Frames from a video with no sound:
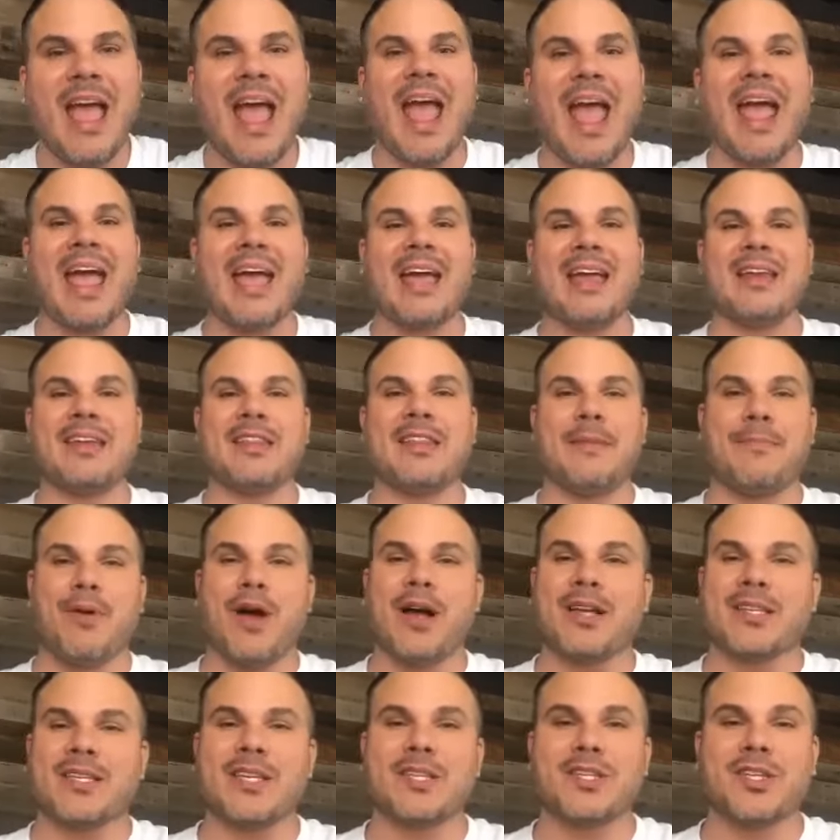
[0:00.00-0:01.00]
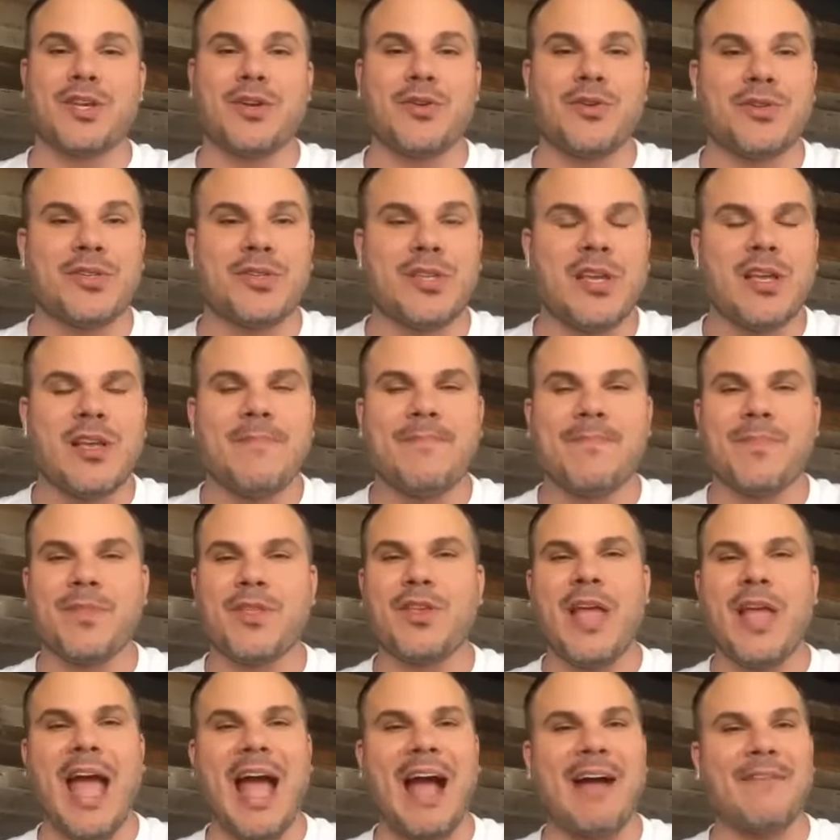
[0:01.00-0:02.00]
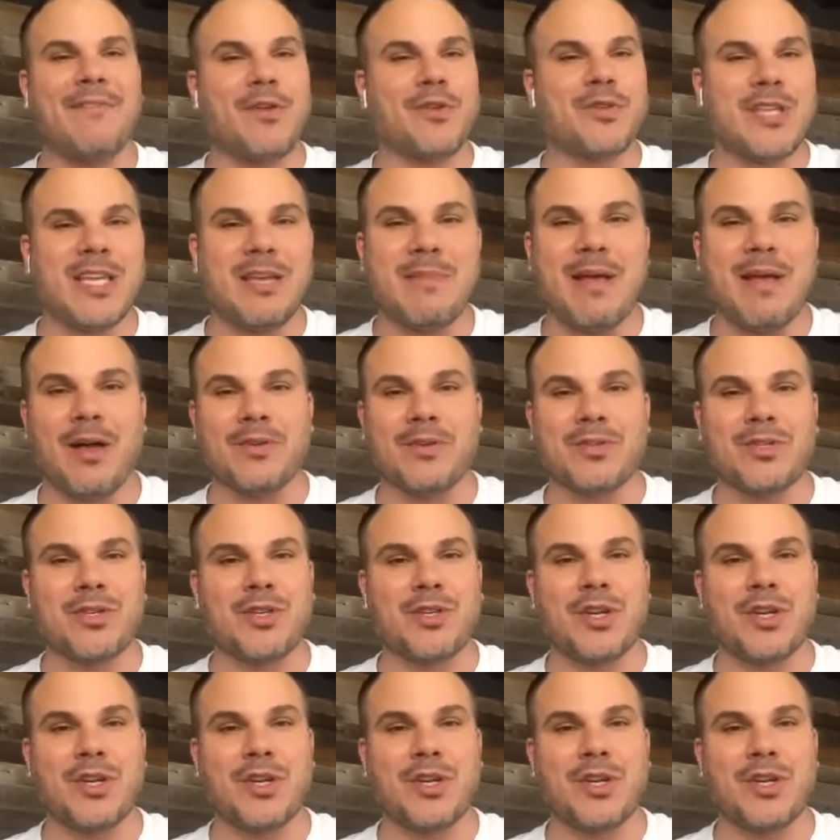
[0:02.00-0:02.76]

and the process queues have those emails.